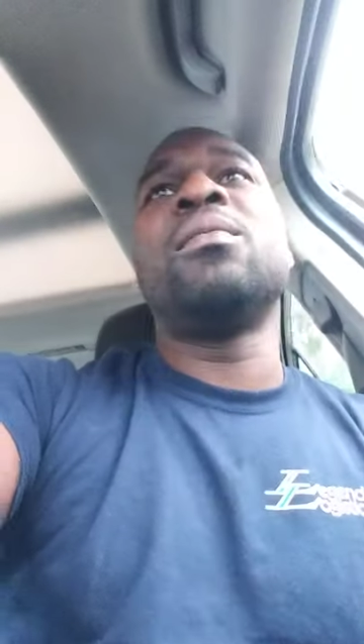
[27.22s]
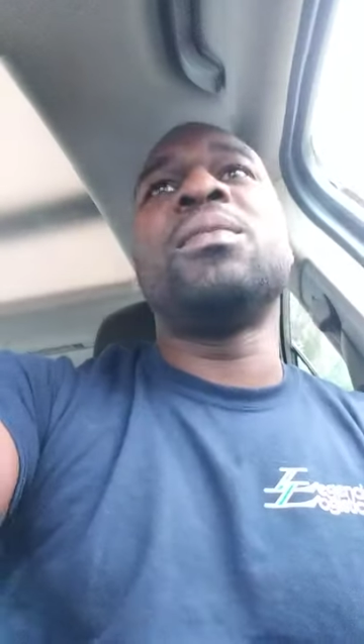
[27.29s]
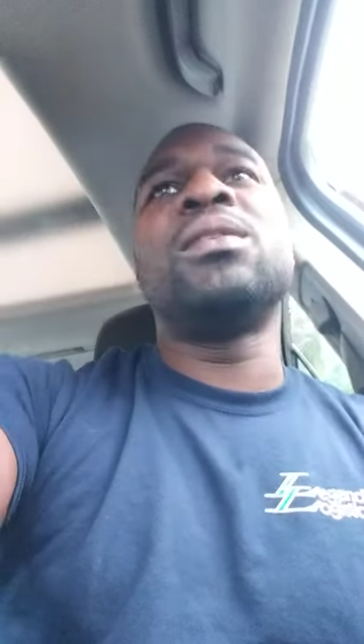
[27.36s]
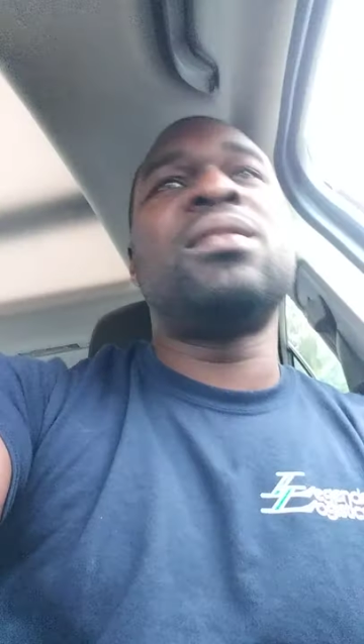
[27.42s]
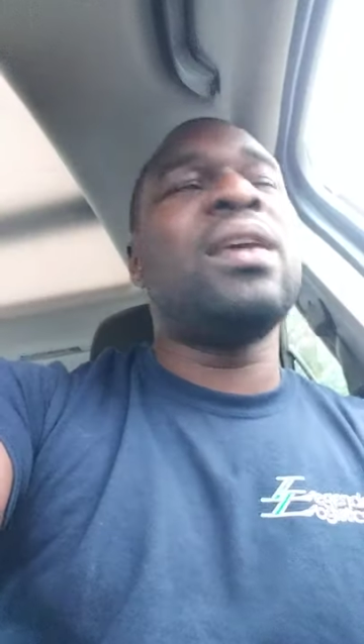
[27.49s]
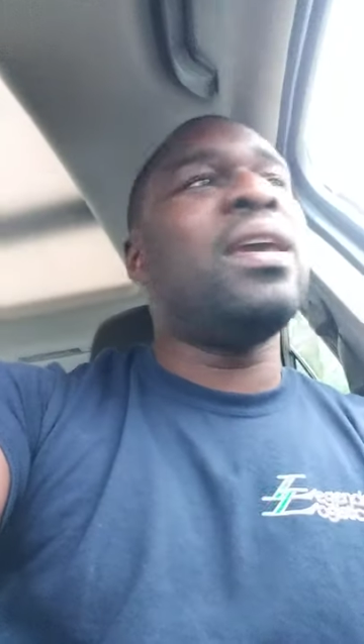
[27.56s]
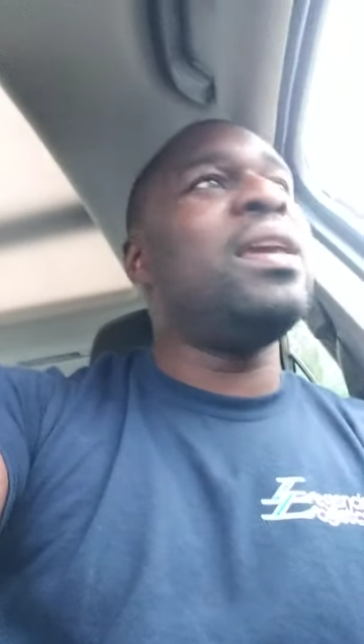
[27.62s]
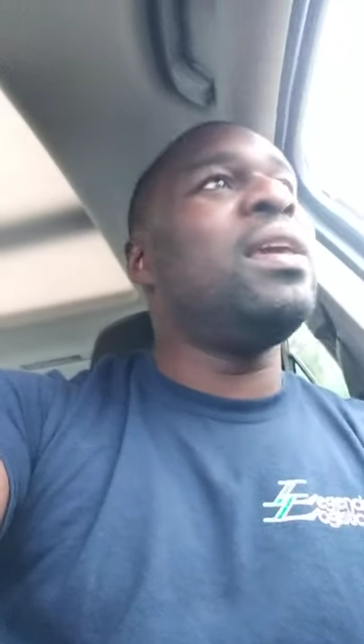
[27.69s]
him and
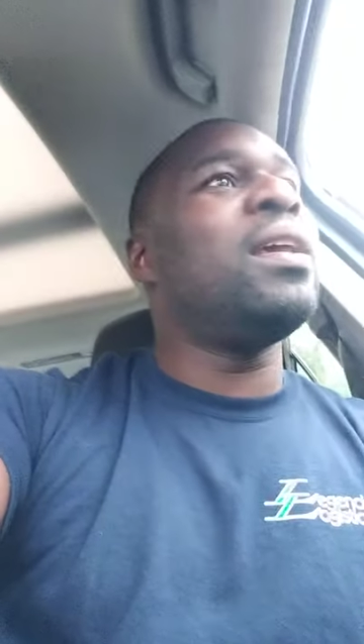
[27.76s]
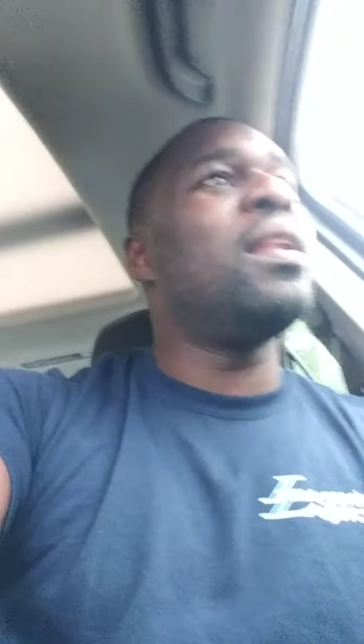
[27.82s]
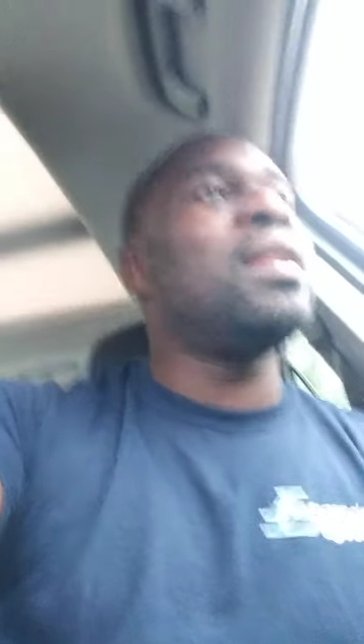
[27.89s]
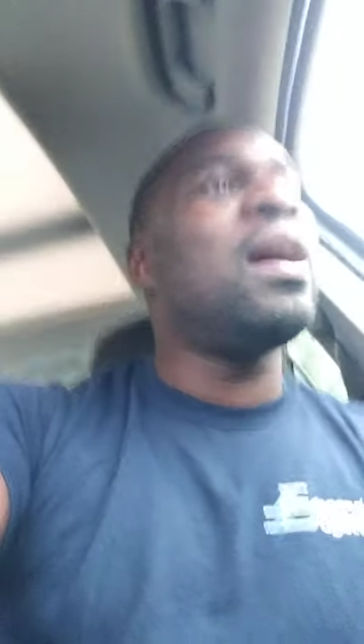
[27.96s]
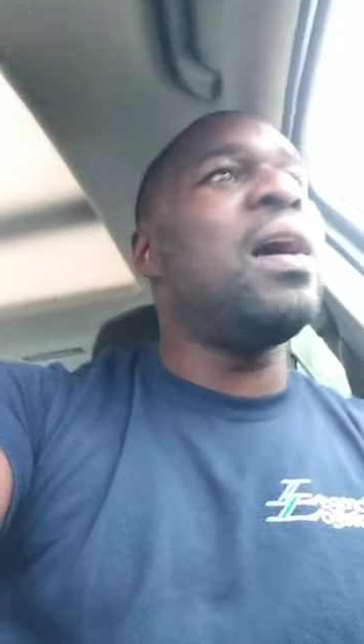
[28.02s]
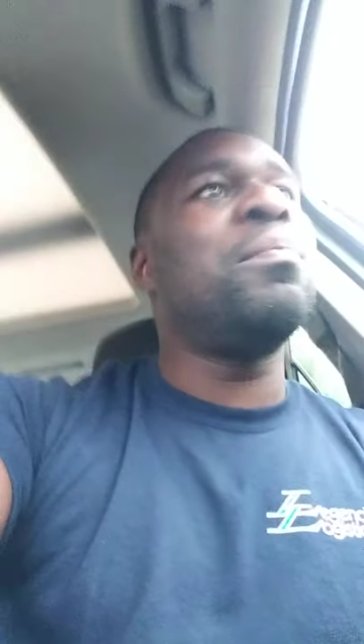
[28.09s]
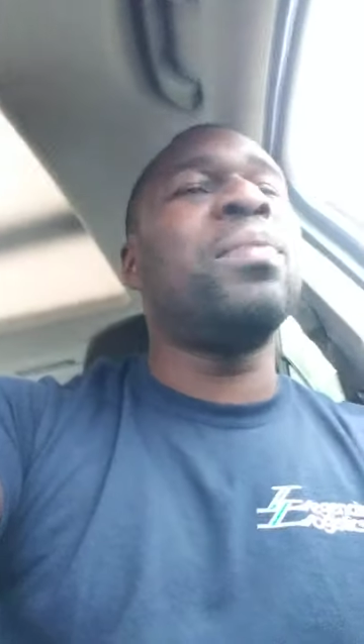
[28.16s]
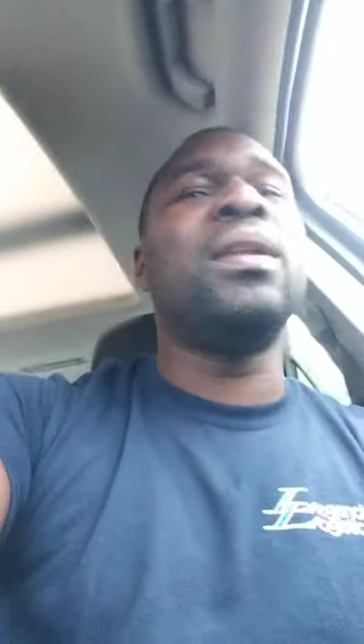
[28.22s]
say he a
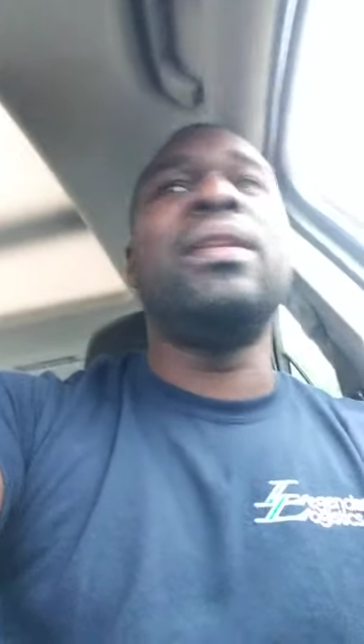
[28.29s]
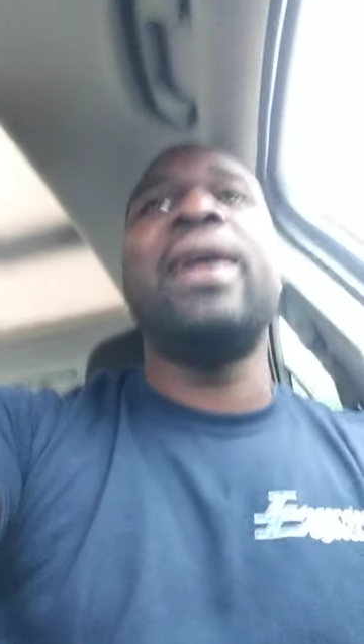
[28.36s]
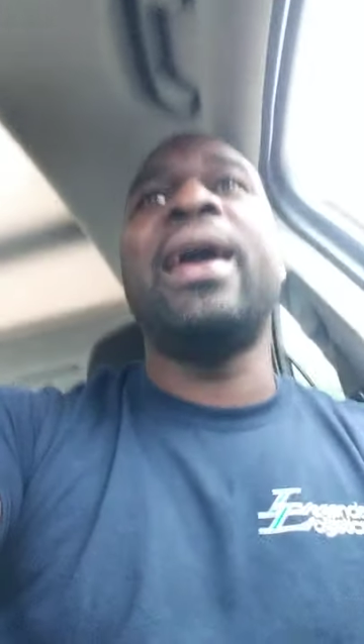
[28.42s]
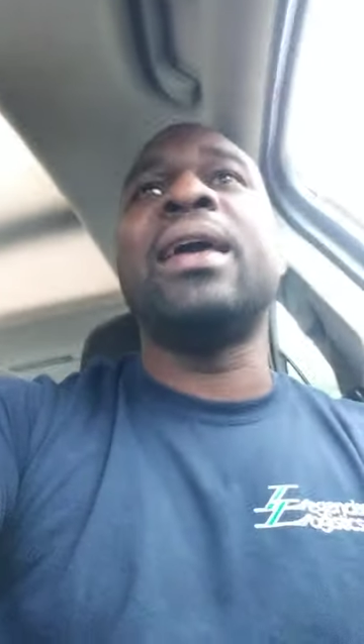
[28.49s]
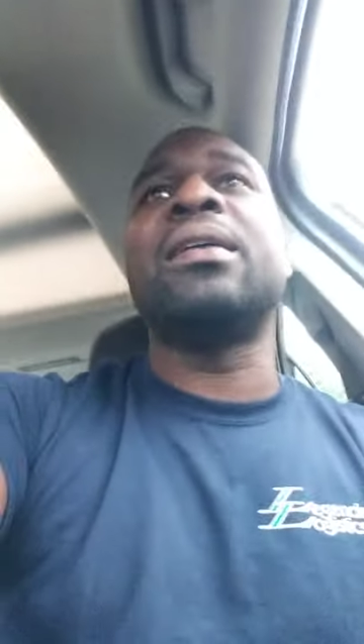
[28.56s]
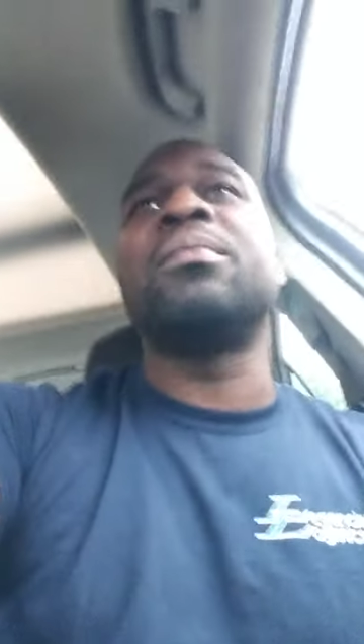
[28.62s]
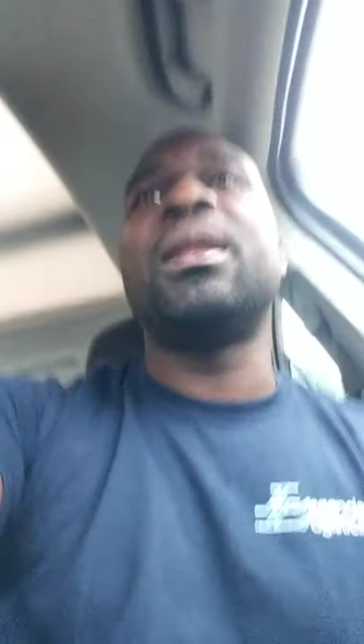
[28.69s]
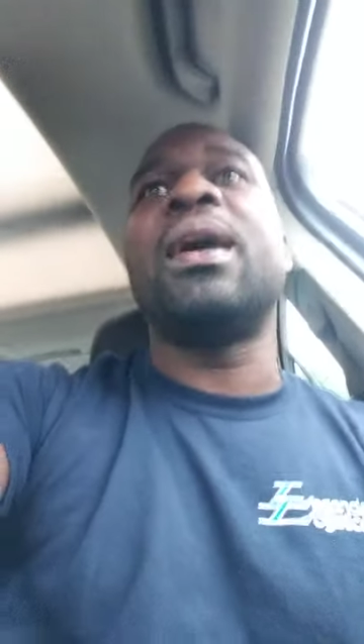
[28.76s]
nut, but
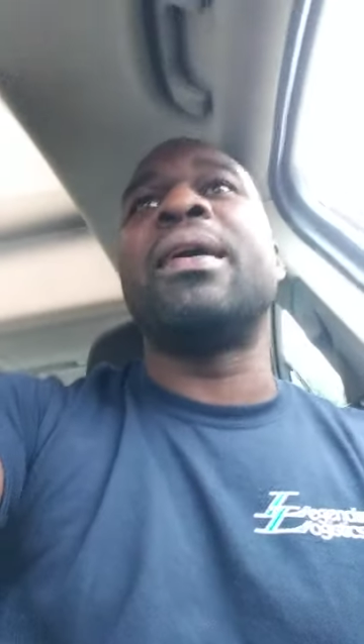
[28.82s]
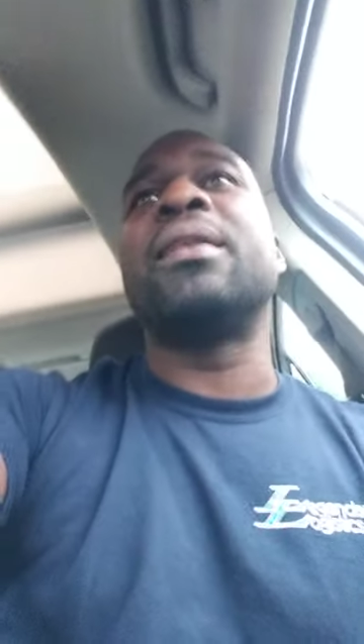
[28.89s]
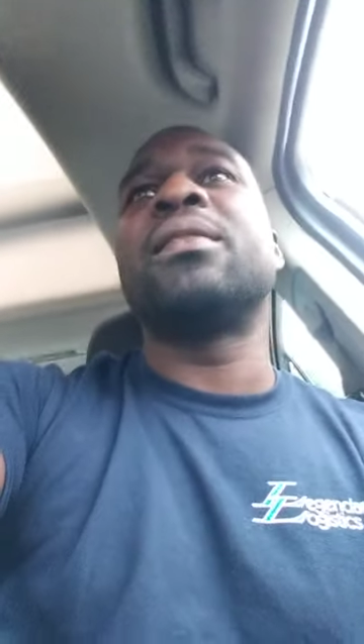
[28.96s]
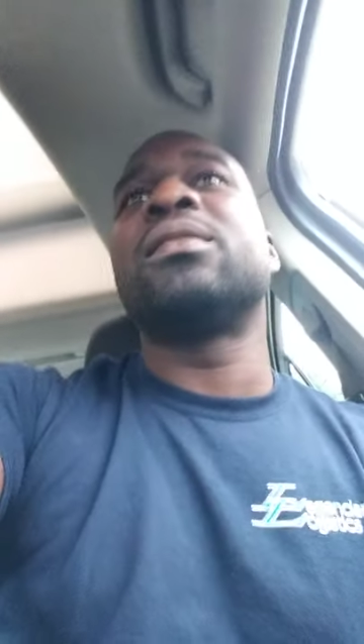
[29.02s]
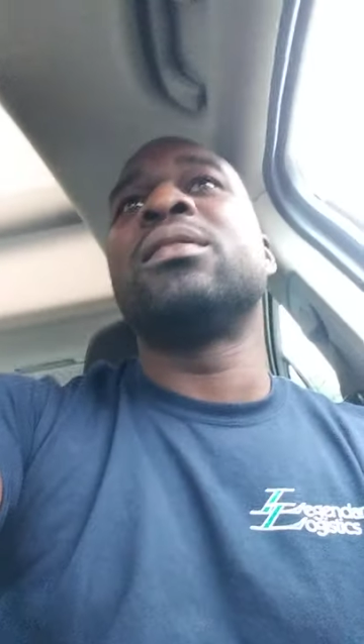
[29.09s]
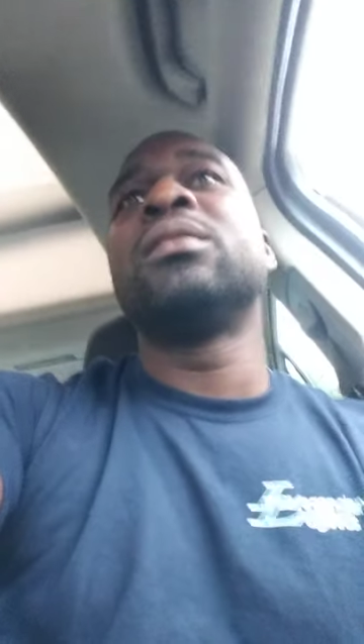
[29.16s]
damn, like,